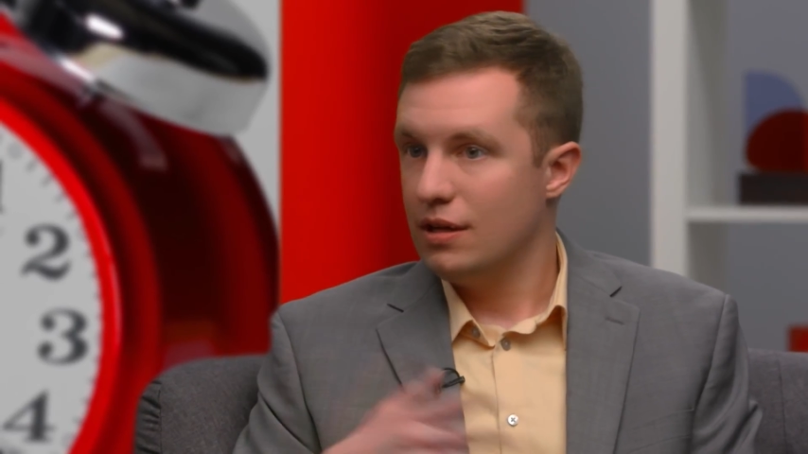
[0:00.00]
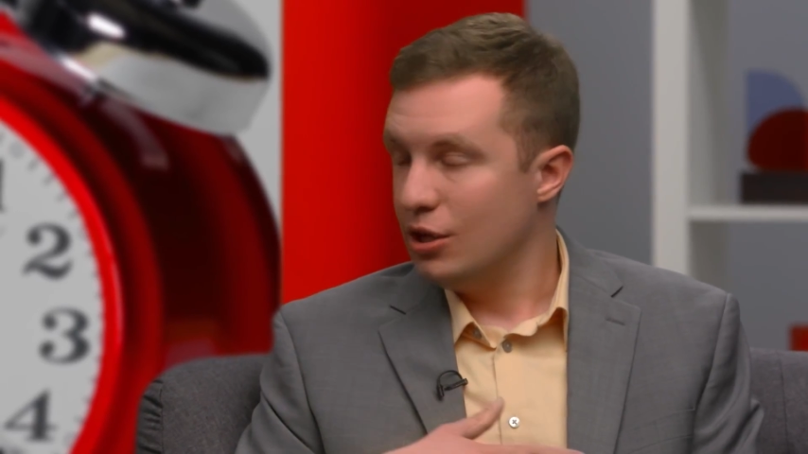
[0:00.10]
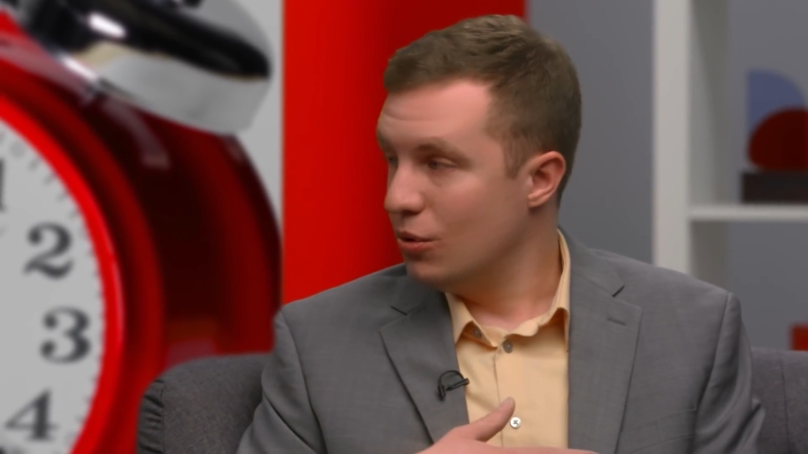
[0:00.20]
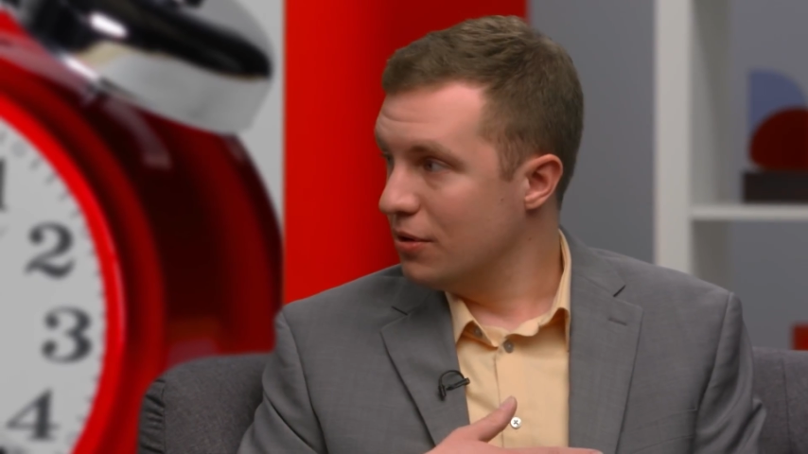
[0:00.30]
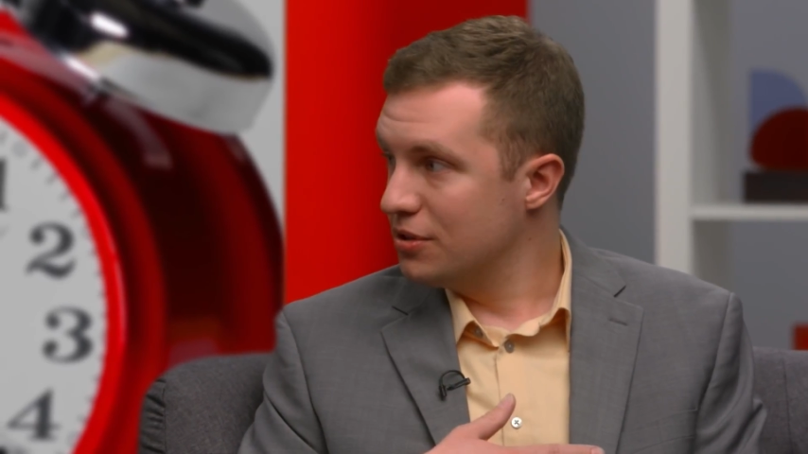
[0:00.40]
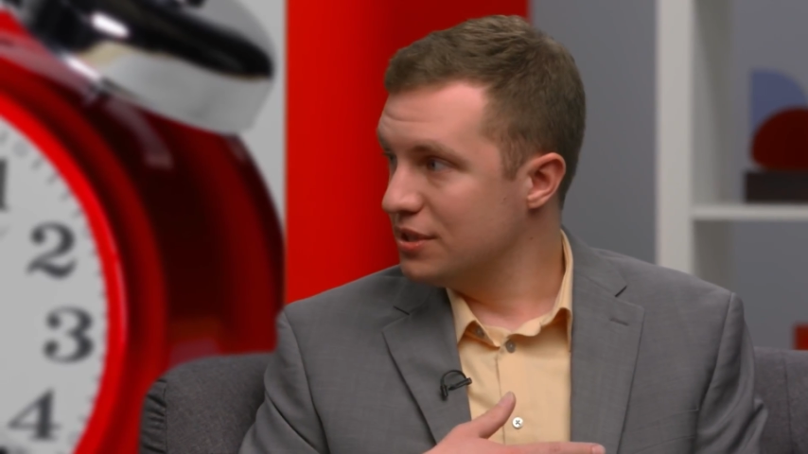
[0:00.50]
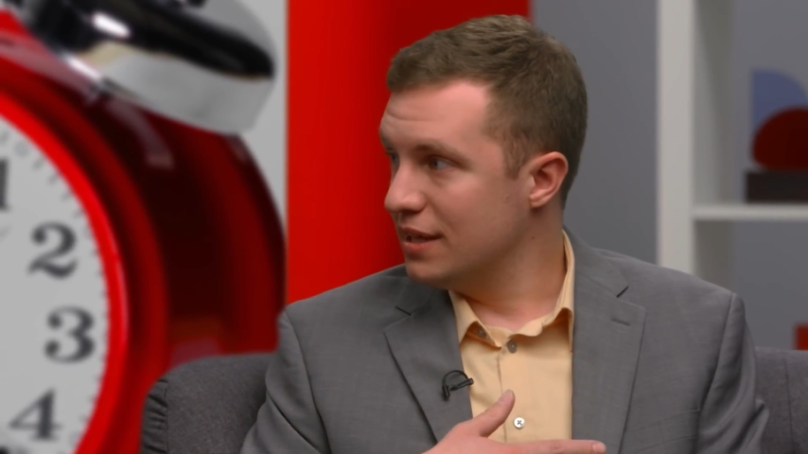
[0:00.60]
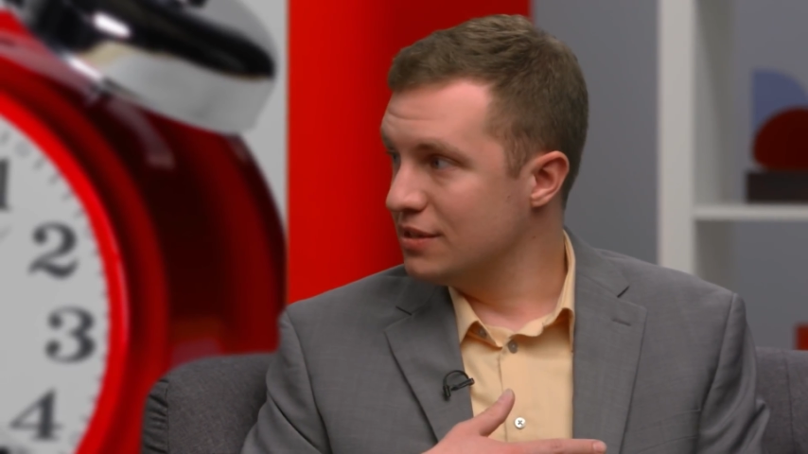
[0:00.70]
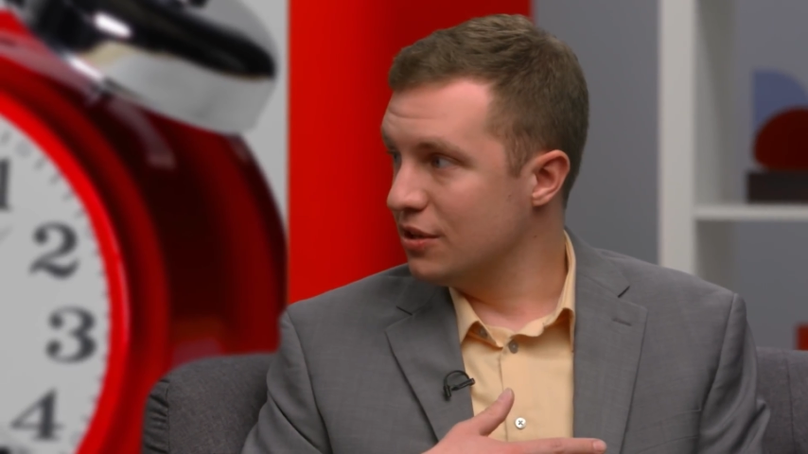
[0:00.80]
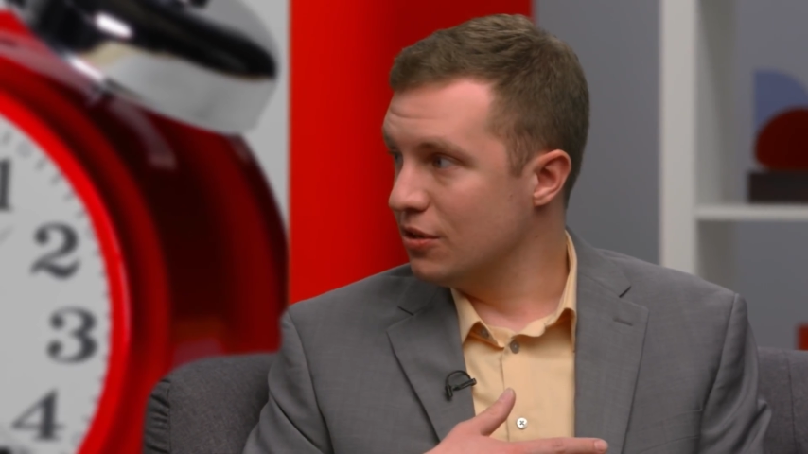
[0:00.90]
He who
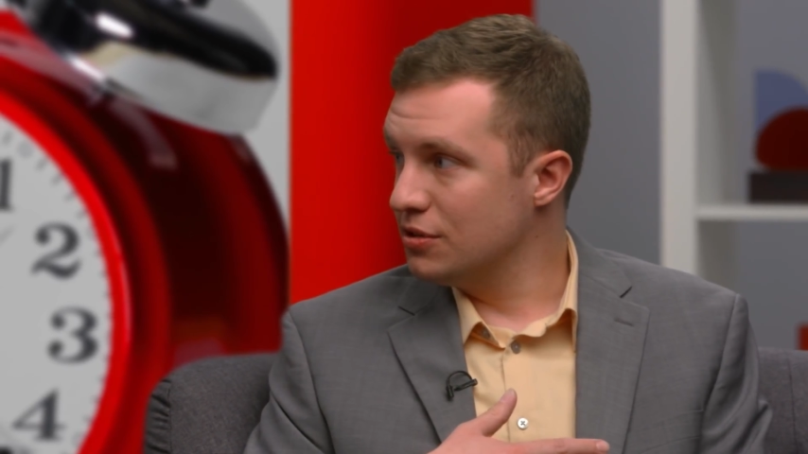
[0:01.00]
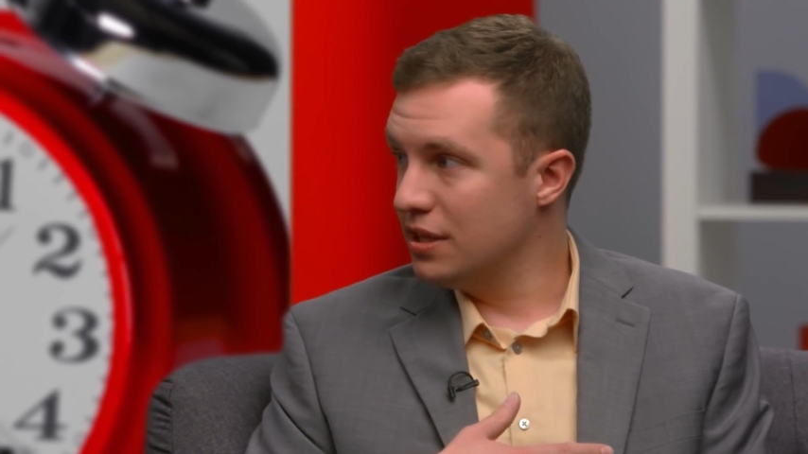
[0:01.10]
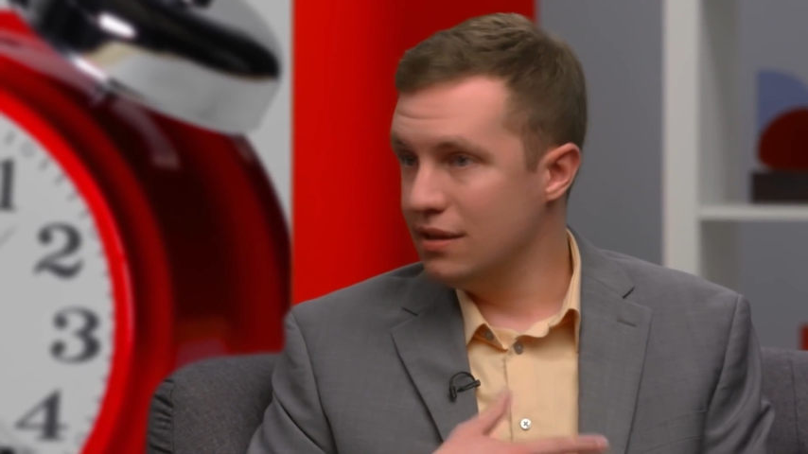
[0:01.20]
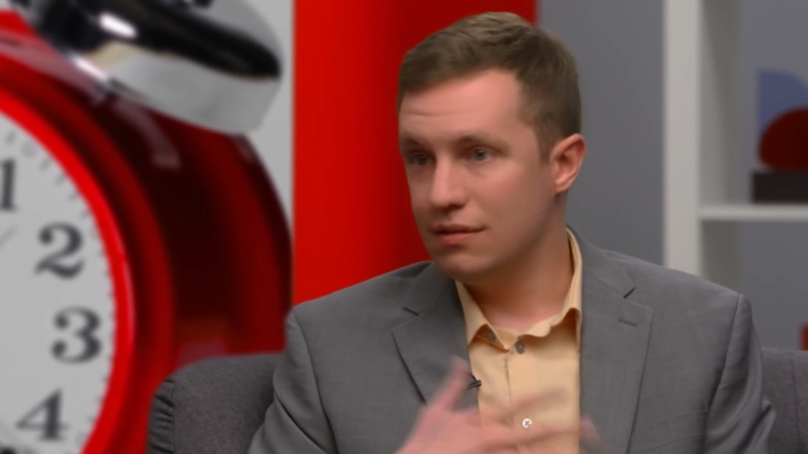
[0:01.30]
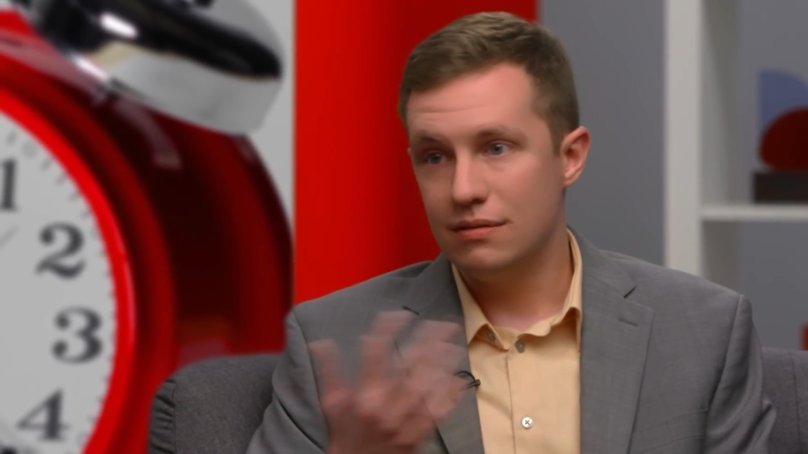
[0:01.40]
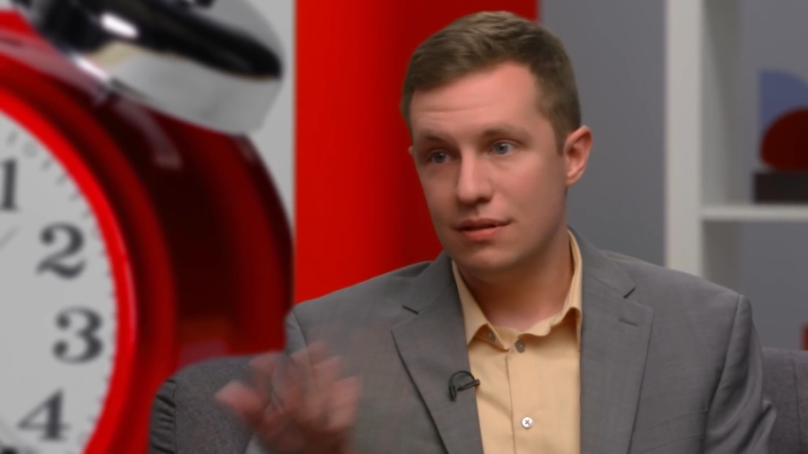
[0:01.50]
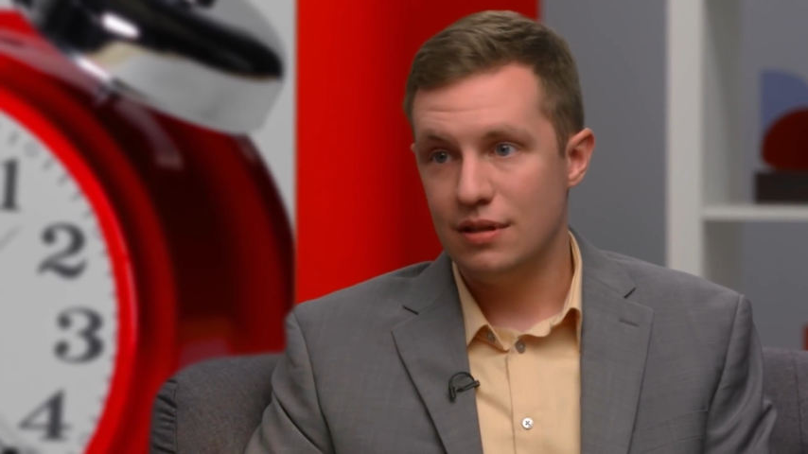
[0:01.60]
understands it earns it.